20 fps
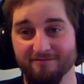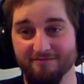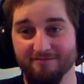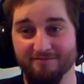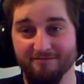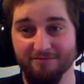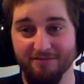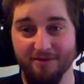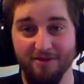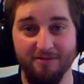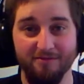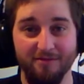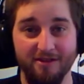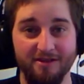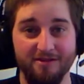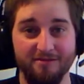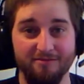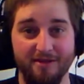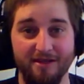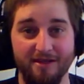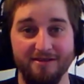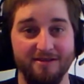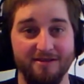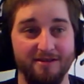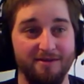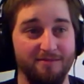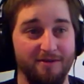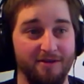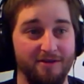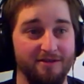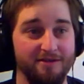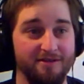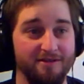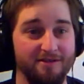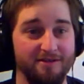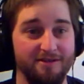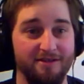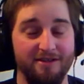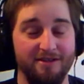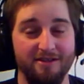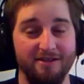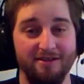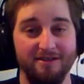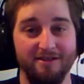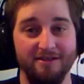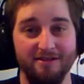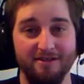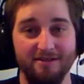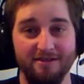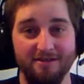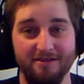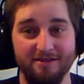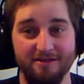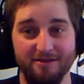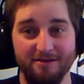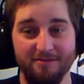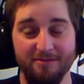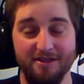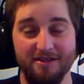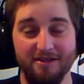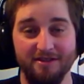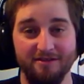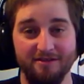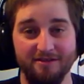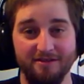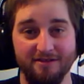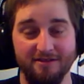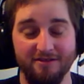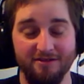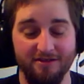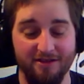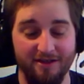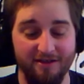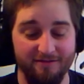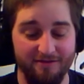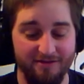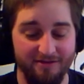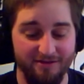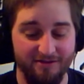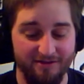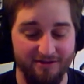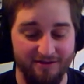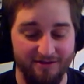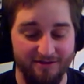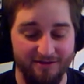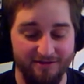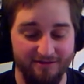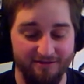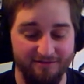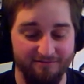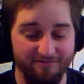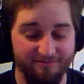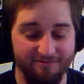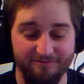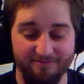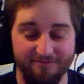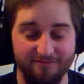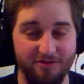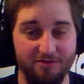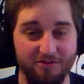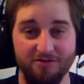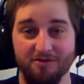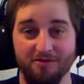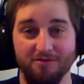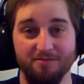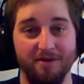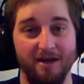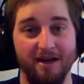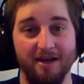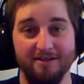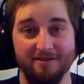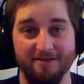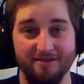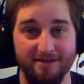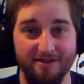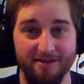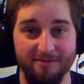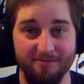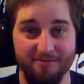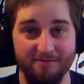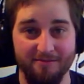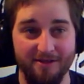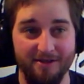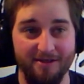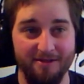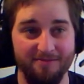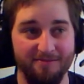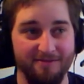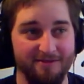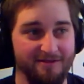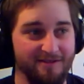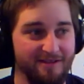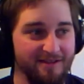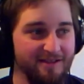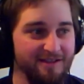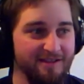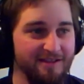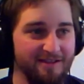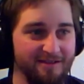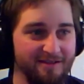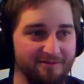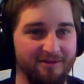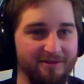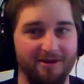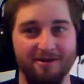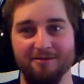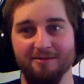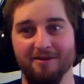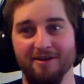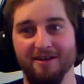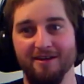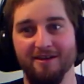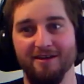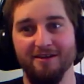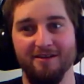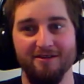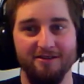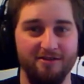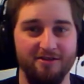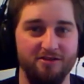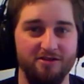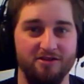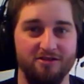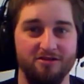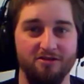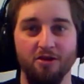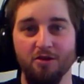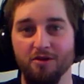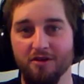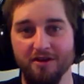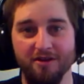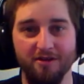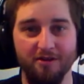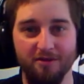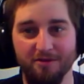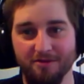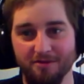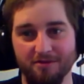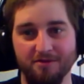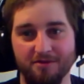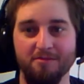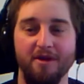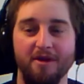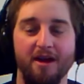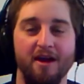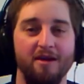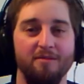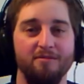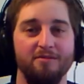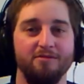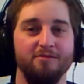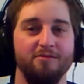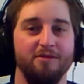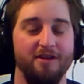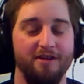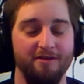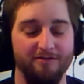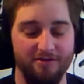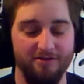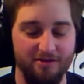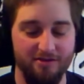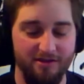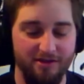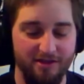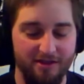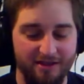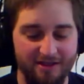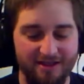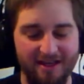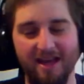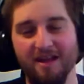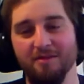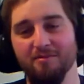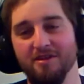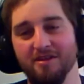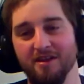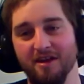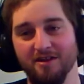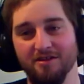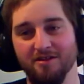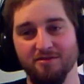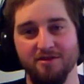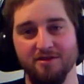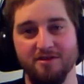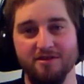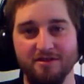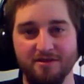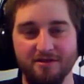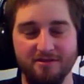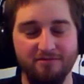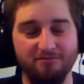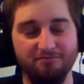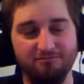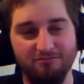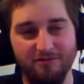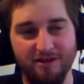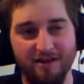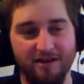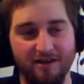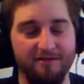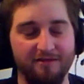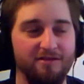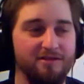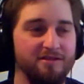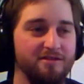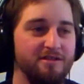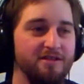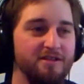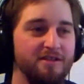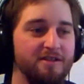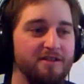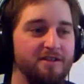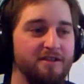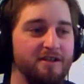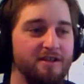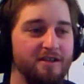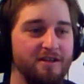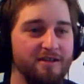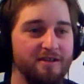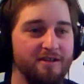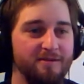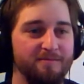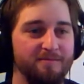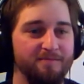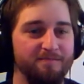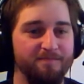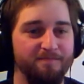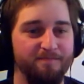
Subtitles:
pretty much mess up all your minions, and you're gonna have to use your pots to keep them up, or run away, or slowly go through the map, or whatever. Can be dangerous, whatever. Um,